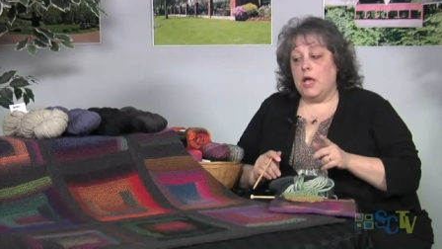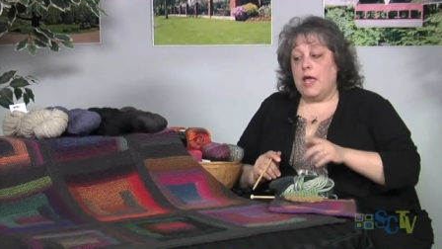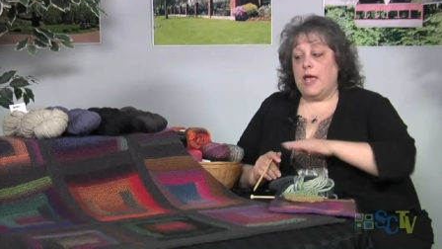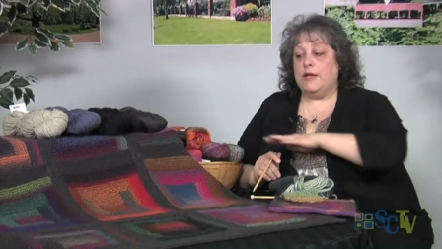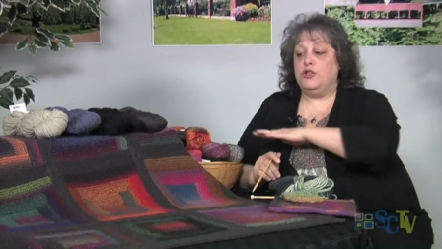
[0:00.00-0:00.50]

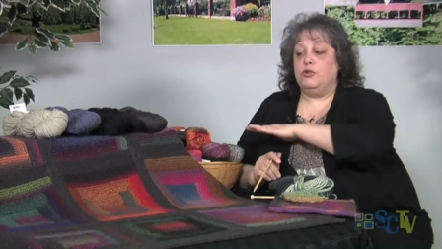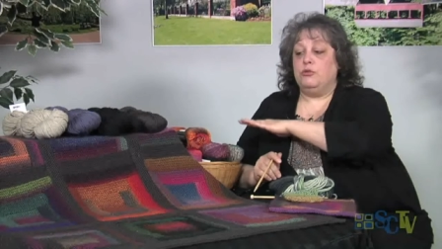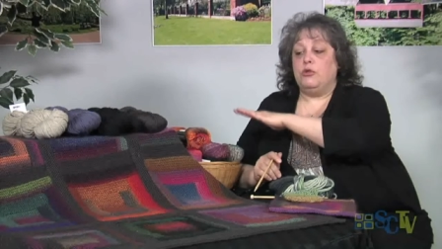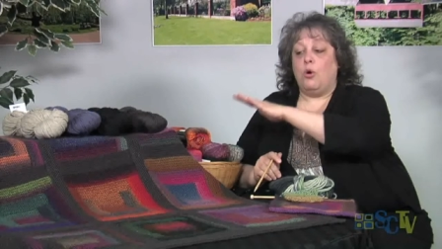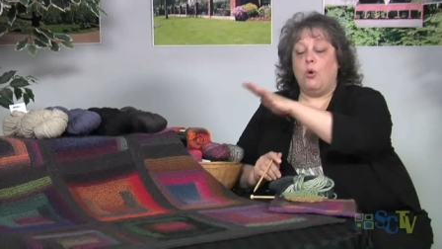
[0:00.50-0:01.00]
and do
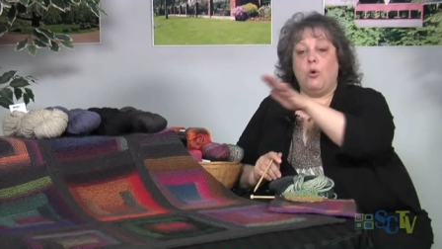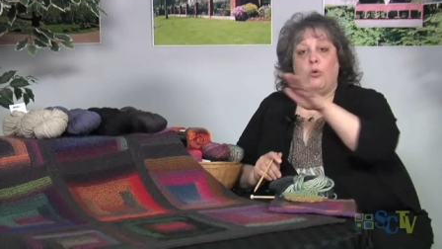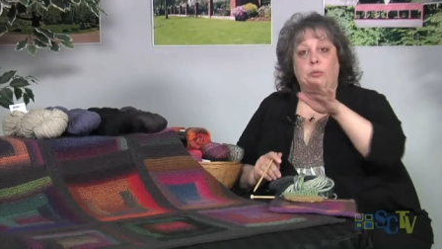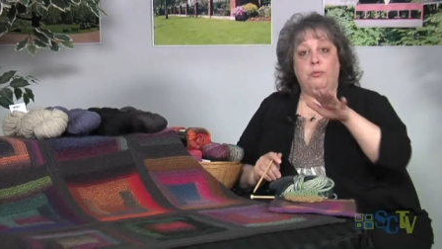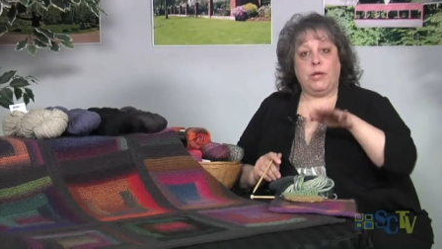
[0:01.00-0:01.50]
the
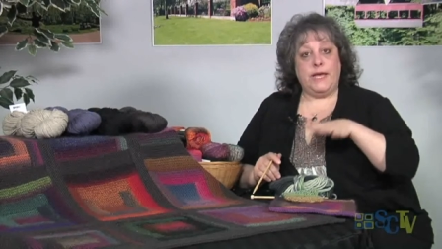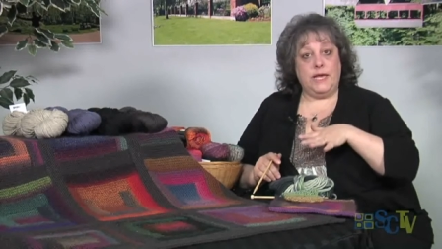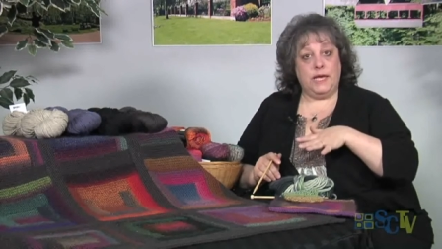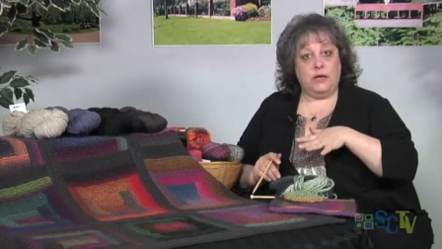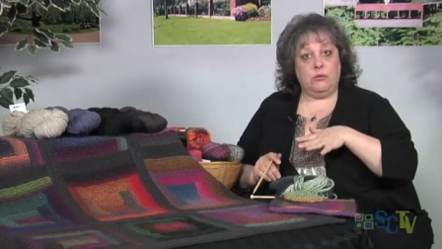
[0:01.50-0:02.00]
whole
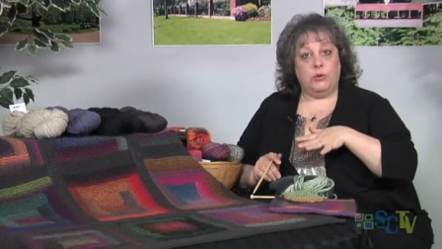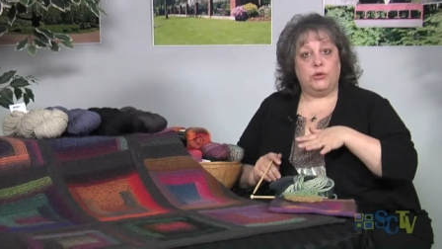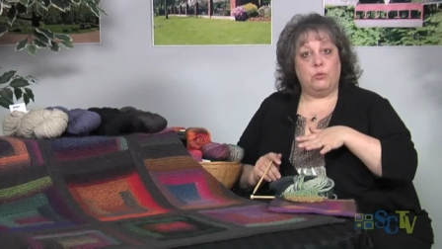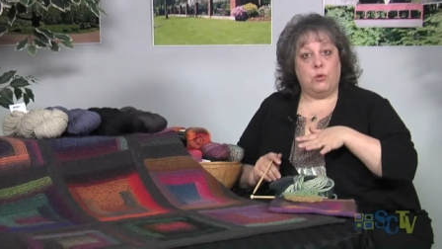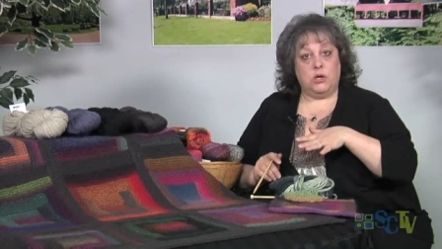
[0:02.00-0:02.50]
blanket with
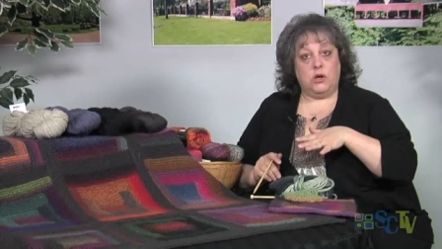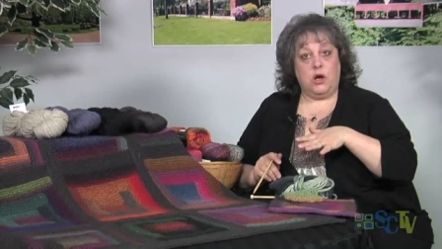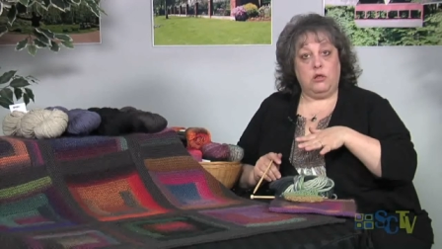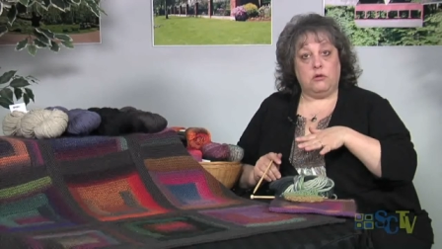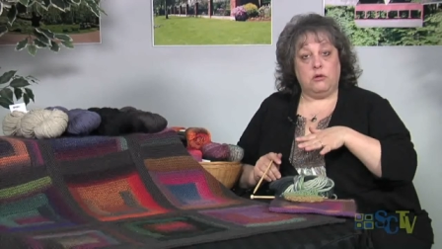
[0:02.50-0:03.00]
the one
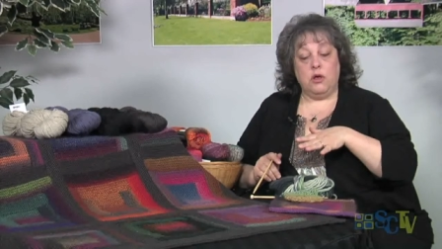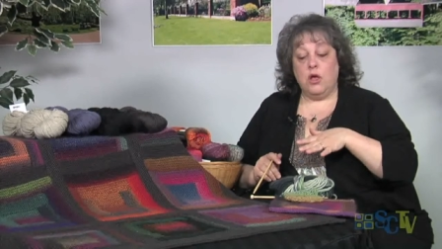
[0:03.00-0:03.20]
color.